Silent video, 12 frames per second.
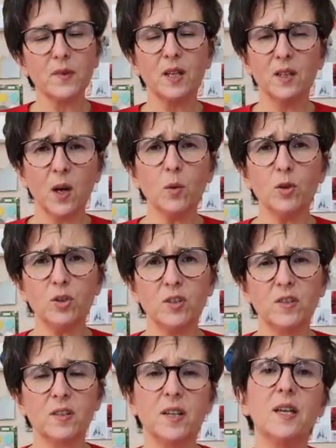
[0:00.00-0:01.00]
Now you
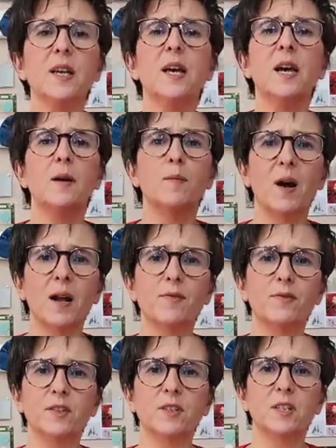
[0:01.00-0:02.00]
just say, my
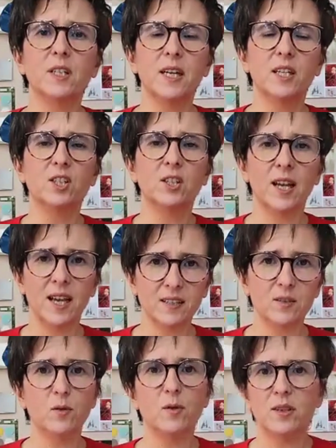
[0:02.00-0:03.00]
first collection
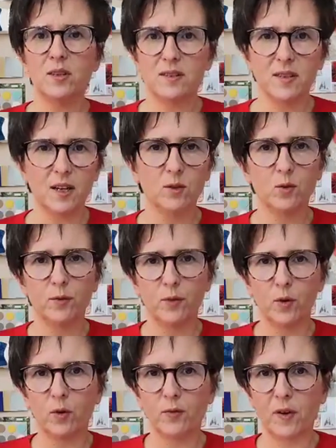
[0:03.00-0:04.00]
has 3 designs, or
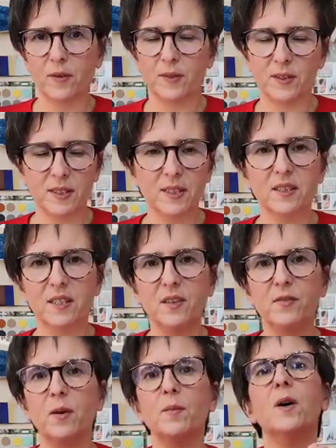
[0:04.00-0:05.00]
4 or 5 or 6.
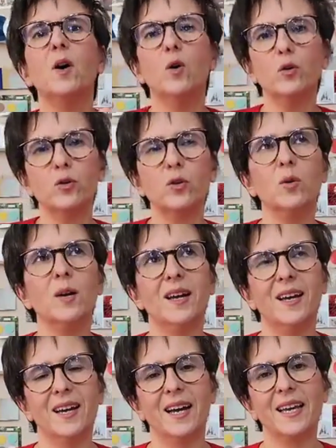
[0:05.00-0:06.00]
Give them also,
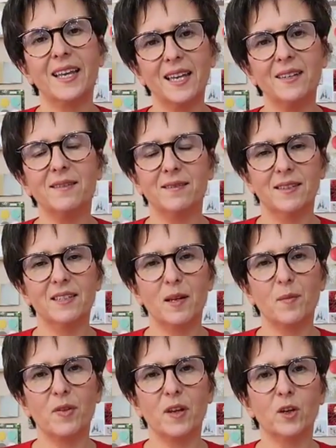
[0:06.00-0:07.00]
again, the
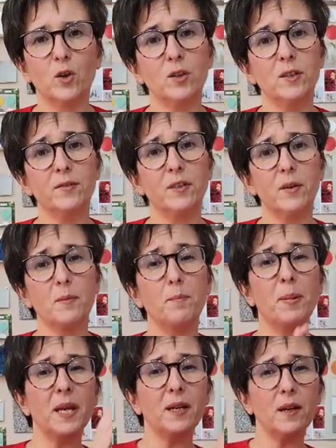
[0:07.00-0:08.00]
same thing. Not a very
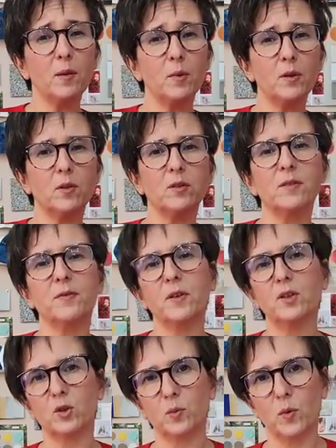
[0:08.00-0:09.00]
big number, not a
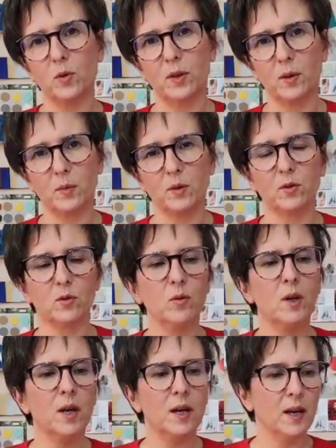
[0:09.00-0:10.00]
very small number.
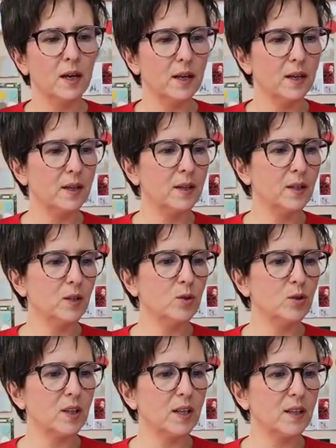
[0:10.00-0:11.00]
So you
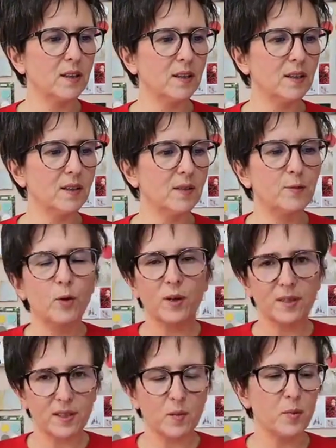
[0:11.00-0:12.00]
say, for
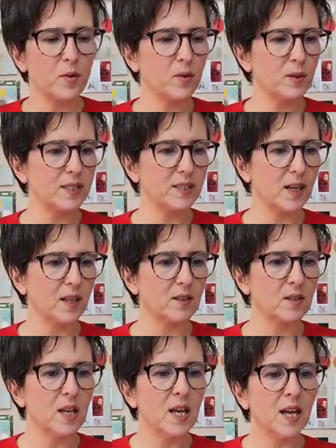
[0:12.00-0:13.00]
example, 3
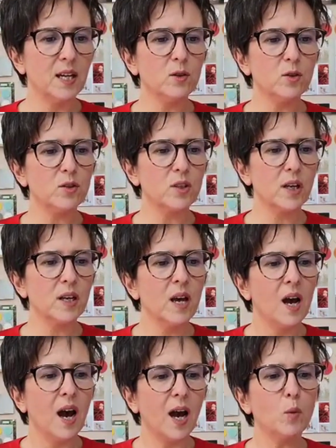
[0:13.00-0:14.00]
styles. And you say,
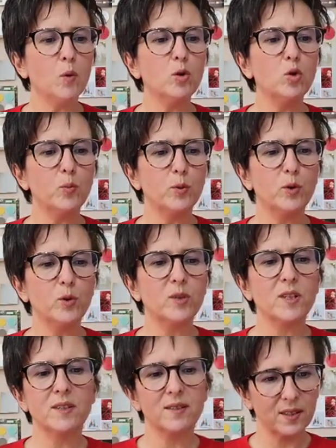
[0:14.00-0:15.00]
I want to
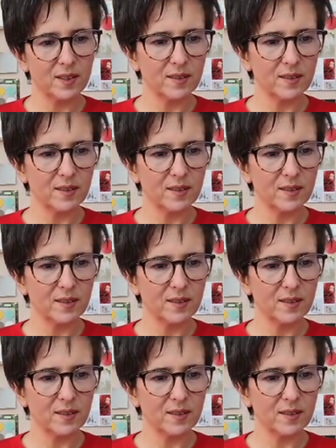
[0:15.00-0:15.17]
produce and sell